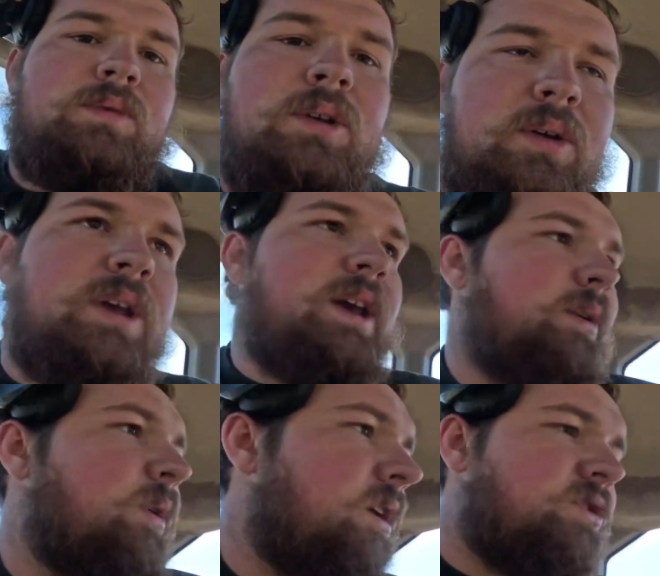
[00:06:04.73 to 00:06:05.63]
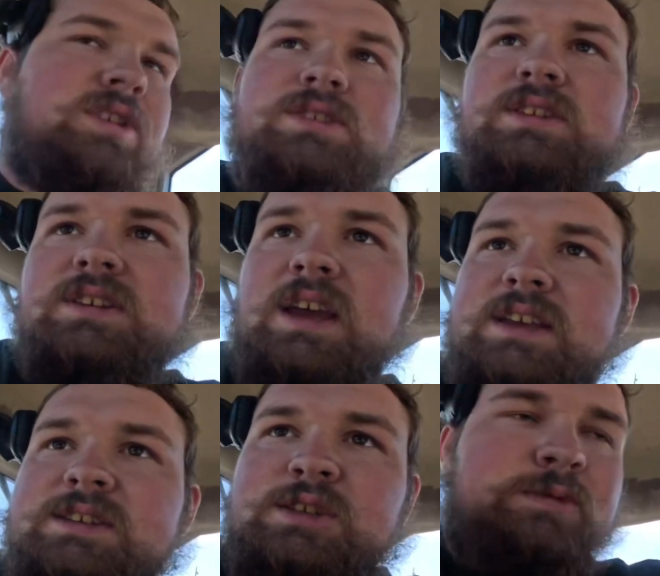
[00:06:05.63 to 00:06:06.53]
Okay, well, just as I
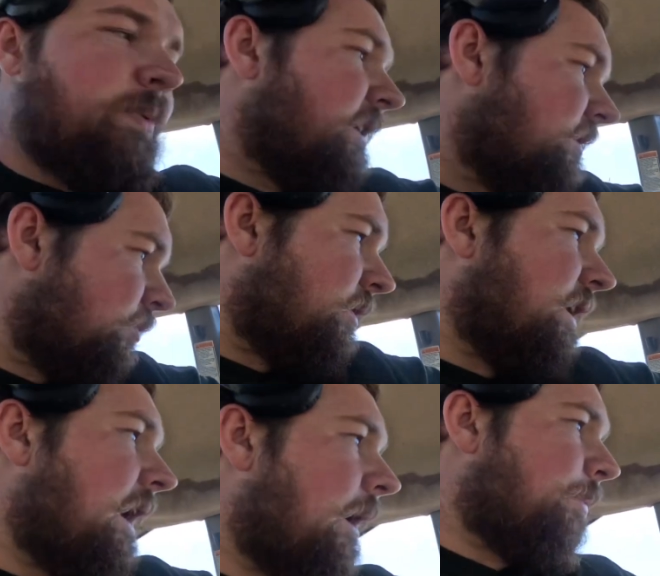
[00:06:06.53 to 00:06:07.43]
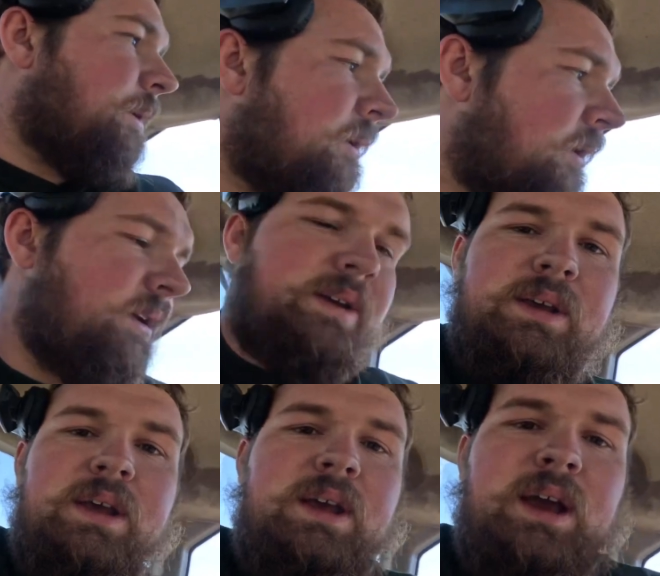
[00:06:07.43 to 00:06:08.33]
suspected would happen,
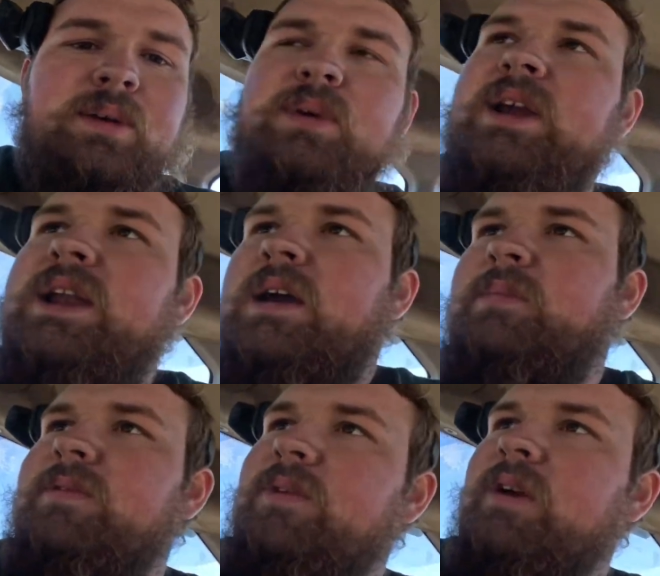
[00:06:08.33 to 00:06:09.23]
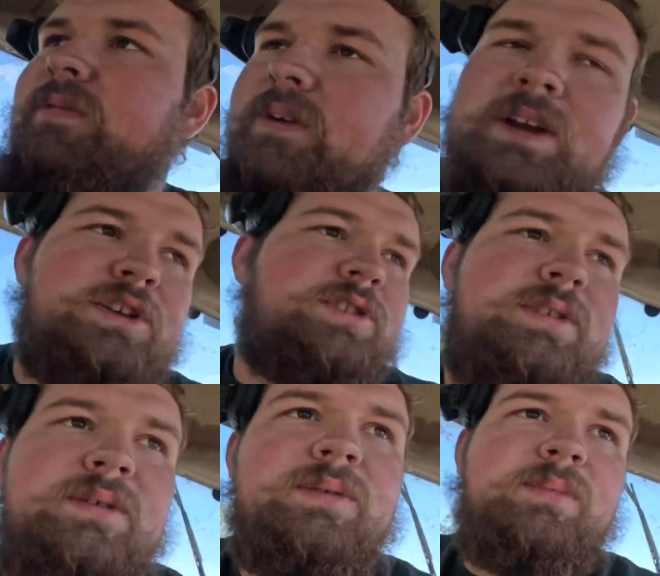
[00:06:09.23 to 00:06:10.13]
I ran out before I finished
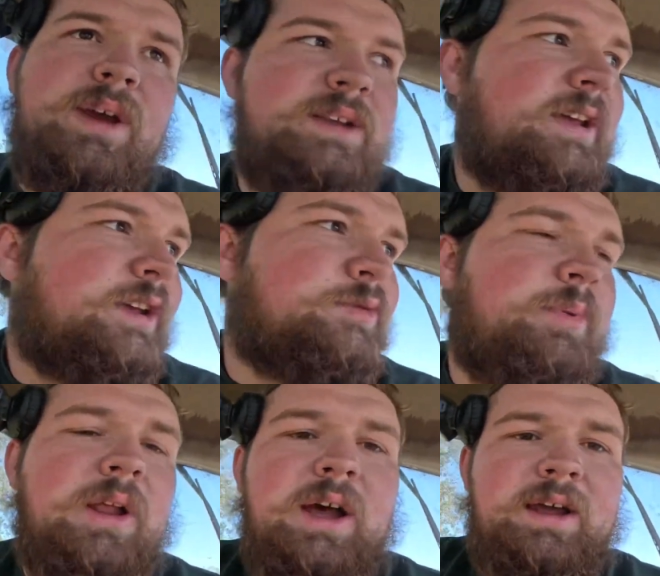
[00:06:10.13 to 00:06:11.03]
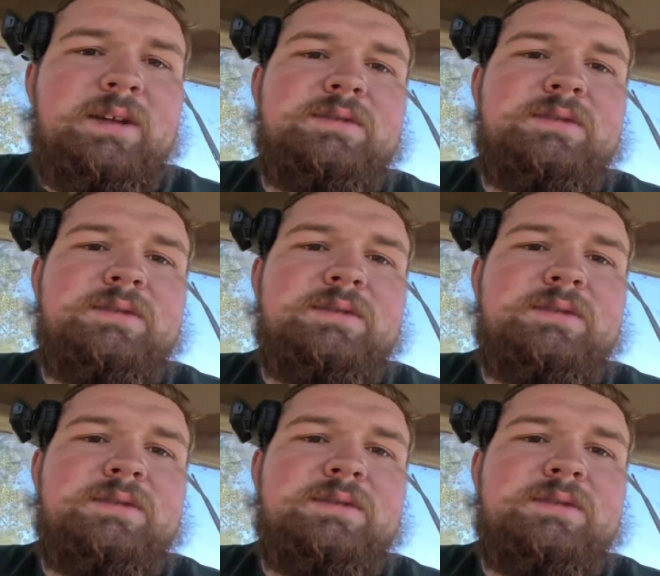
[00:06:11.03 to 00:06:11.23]
my test plot.